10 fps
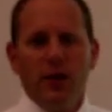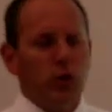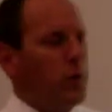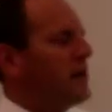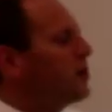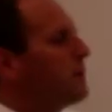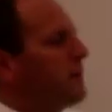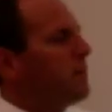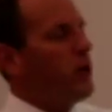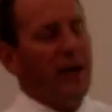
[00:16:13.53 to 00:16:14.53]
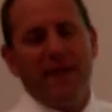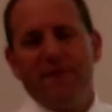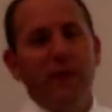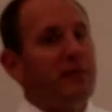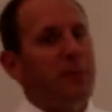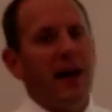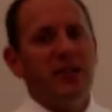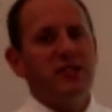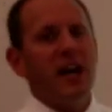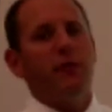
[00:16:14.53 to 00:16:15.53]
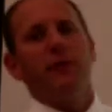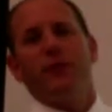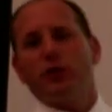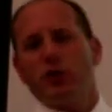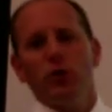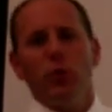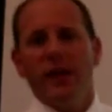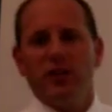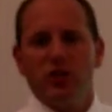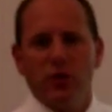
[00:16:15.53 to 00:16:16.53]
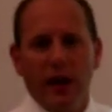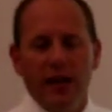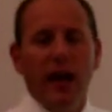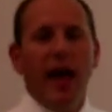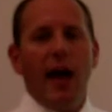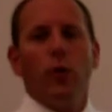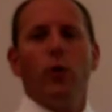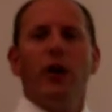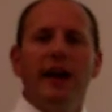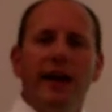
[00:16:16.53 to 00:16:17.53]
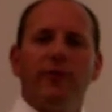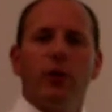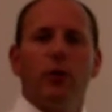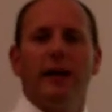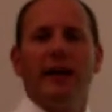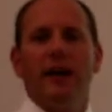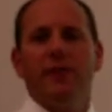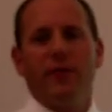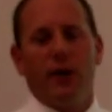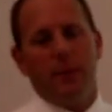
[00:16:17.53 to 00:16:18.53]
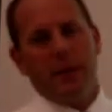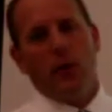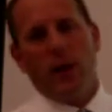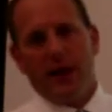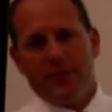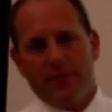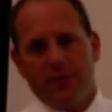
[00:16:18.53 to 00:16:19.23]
The wind could be blowing at 50 miles an hour for 2 weeks straight, and we're never going to get a very big wave.